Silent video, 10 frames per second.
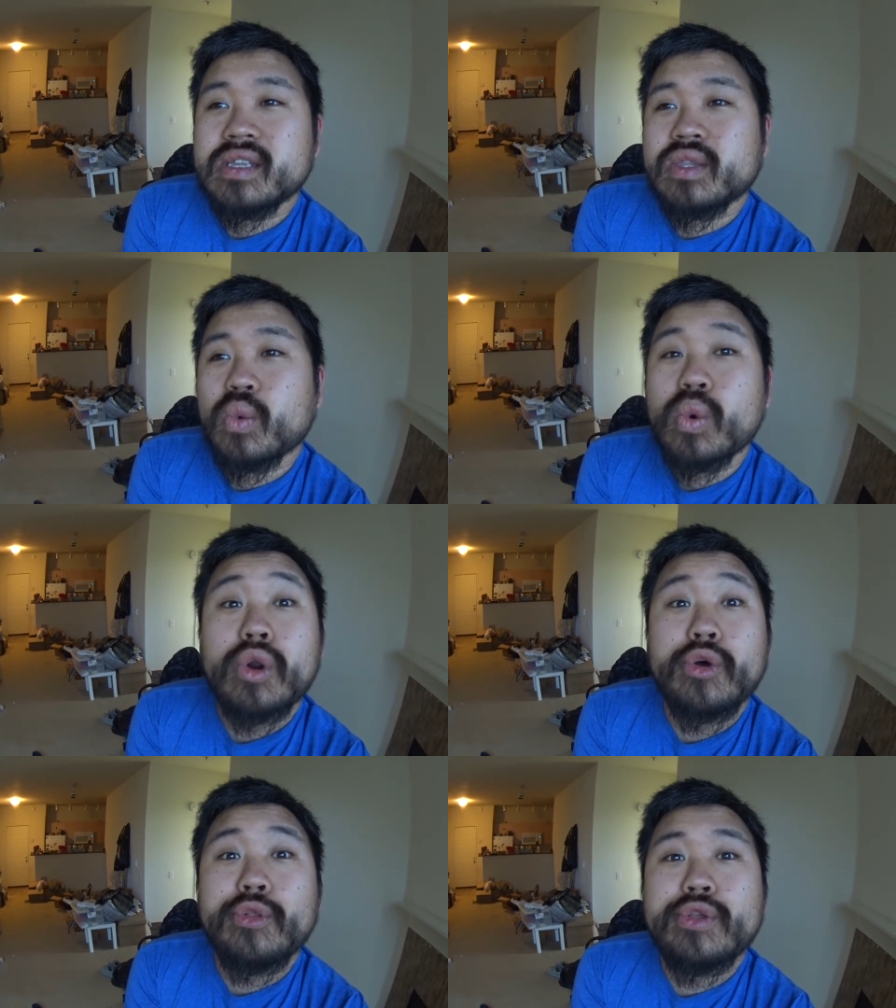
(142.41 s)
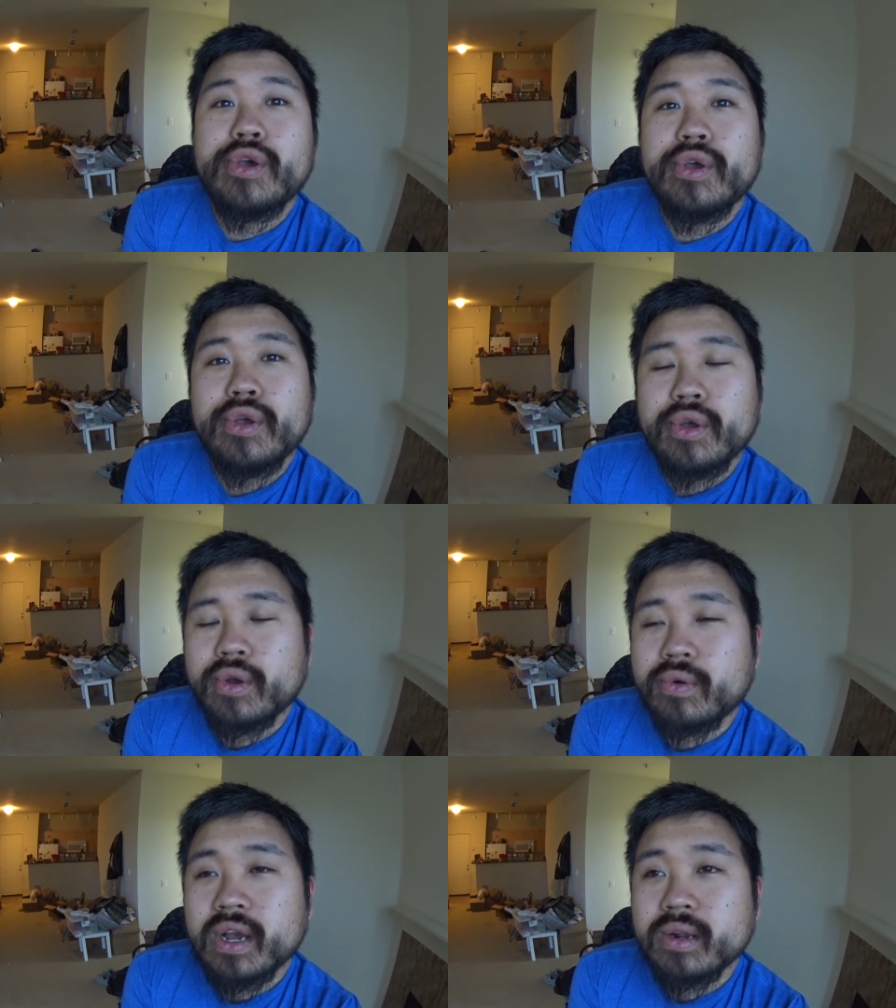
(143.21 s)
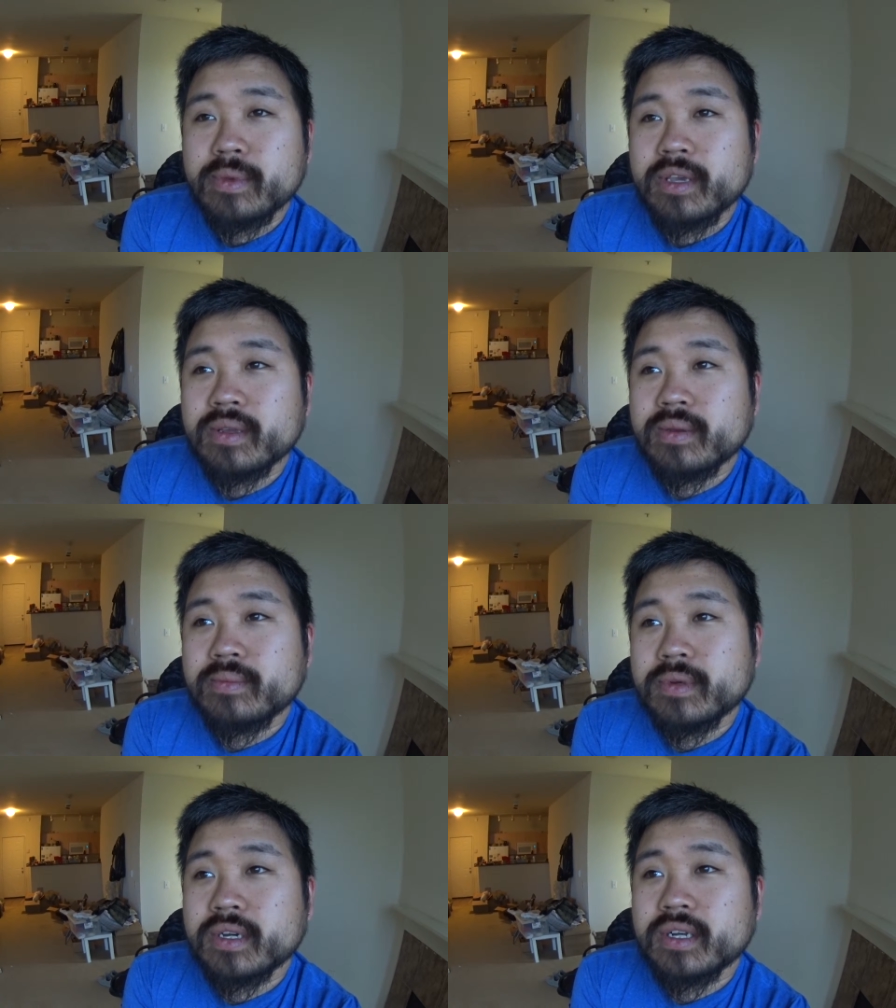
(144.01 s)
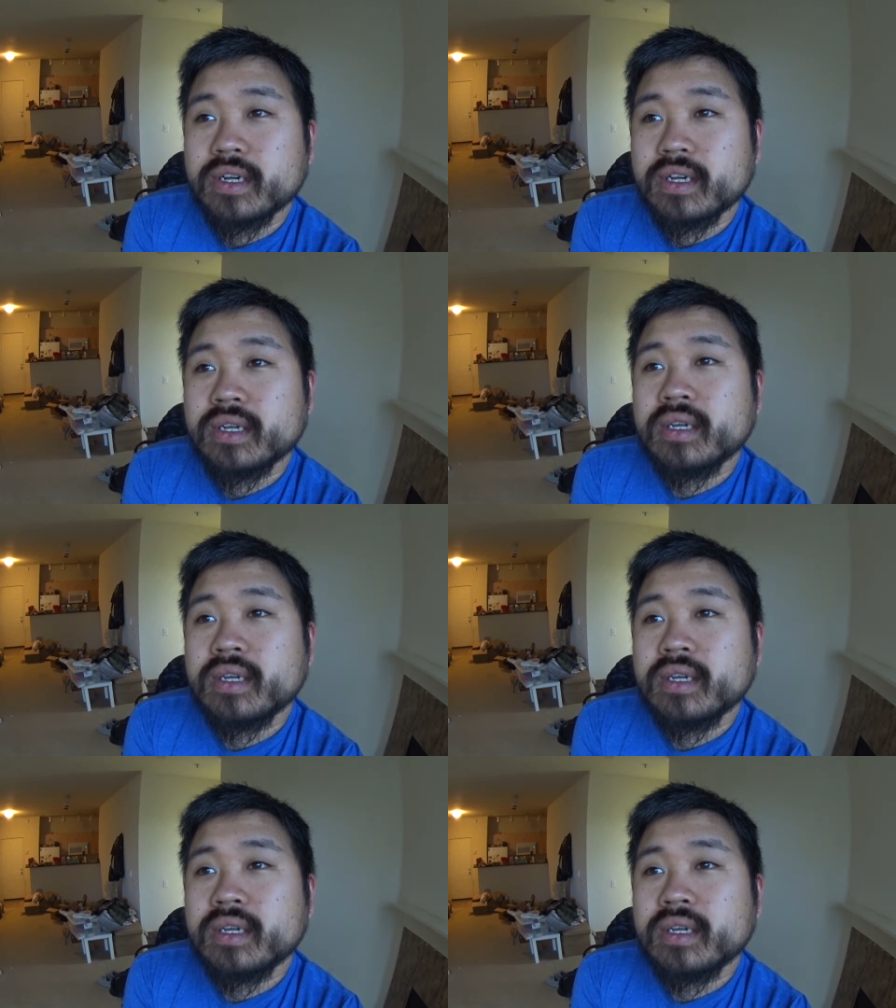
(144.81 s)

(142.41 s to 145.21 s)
the world around me, but uh